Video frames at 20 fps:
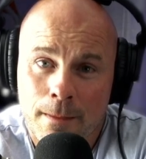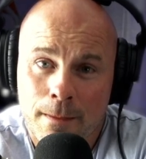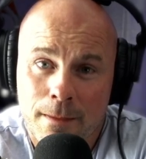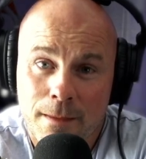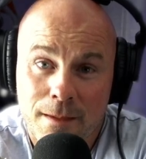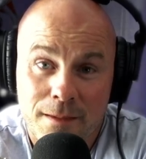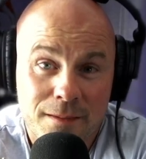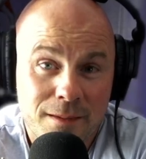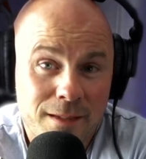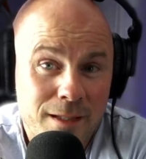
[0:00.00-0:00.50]

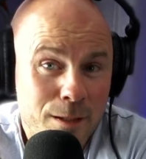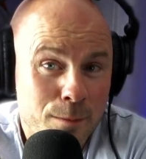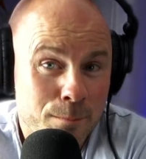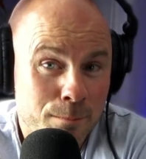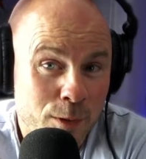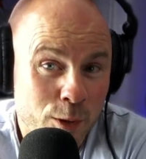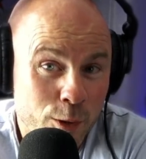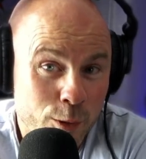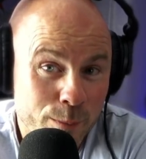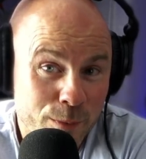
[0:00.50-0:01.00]
To see a
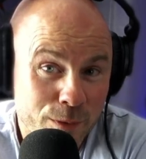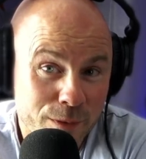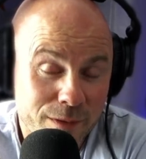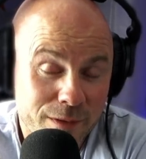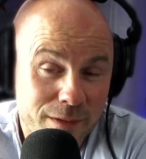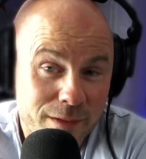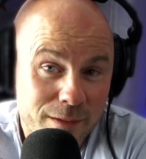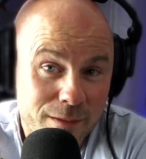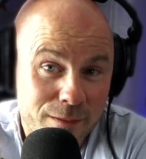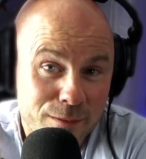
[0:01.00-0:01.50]

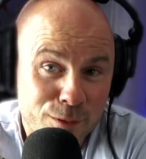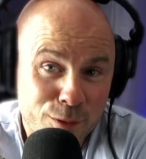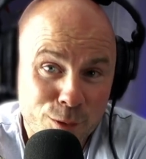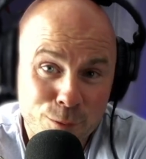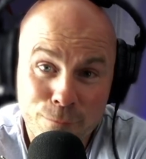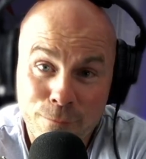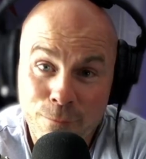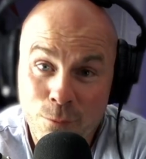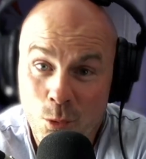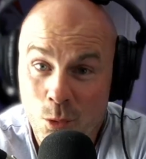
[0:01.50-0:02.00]
moment, a
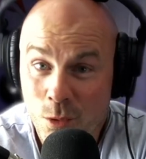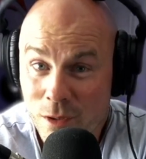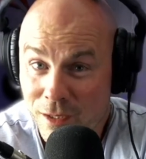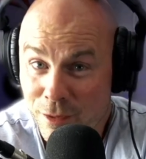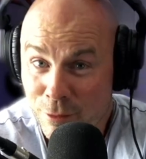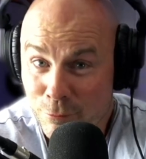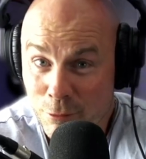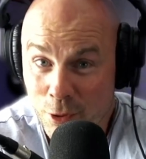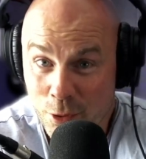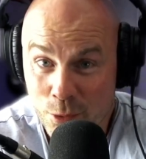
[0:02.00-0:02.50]
fork in
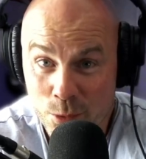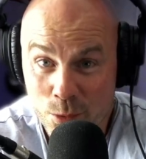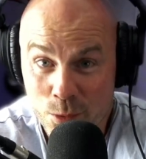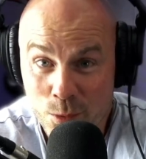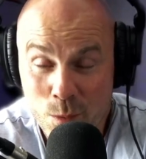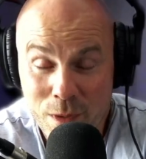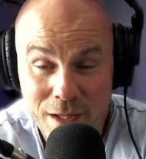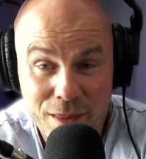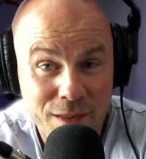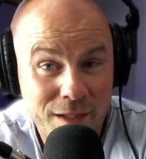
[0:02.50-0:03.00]
the road
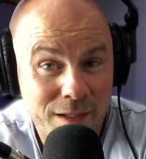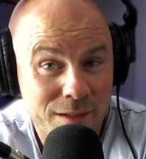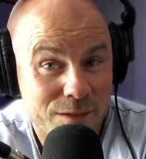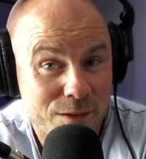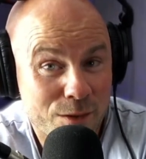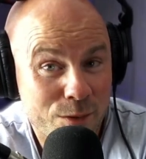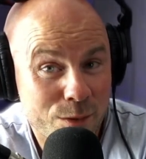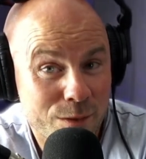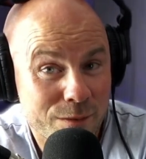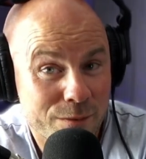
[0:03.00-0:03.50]
where things
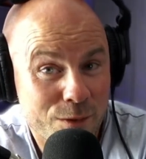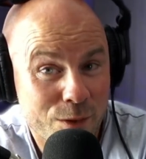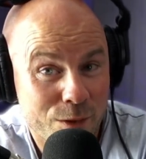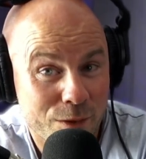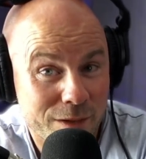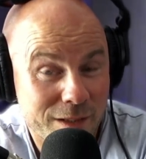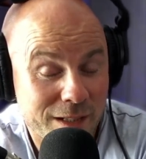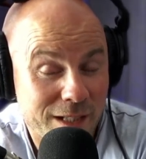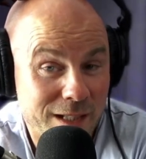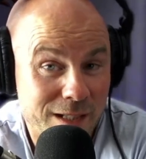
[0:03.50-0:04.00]
could have
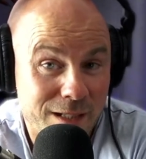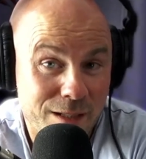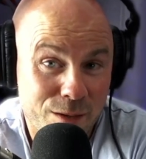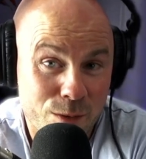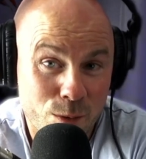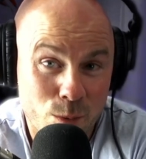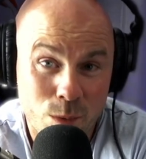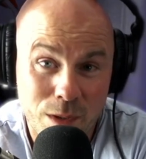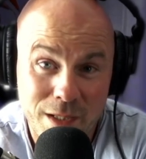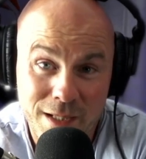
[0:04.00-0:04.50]
gone
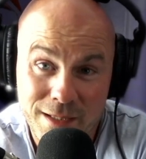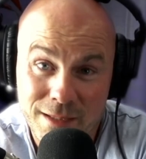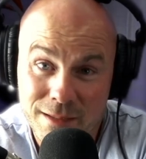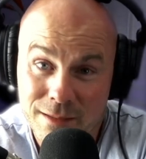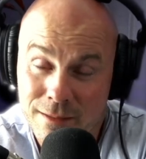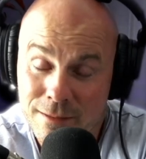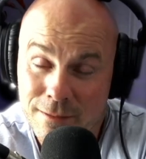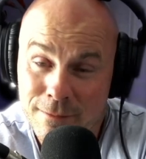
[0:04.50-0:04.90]
either way.